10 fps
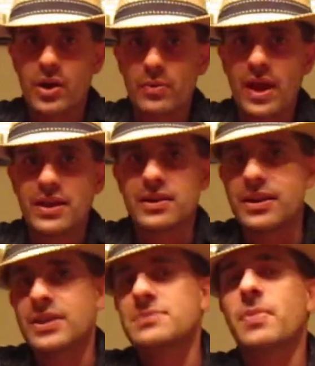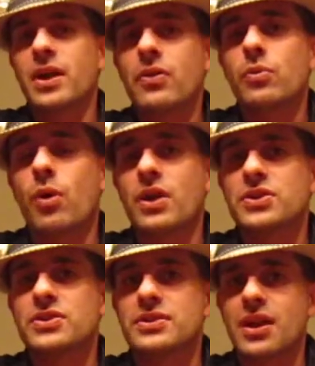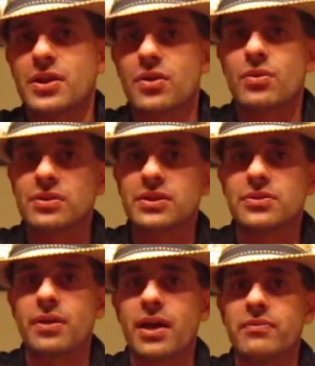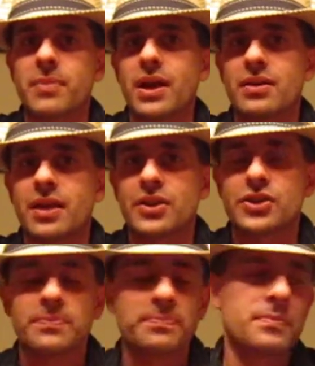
I rank it against my other watches that I currently do have in my collection.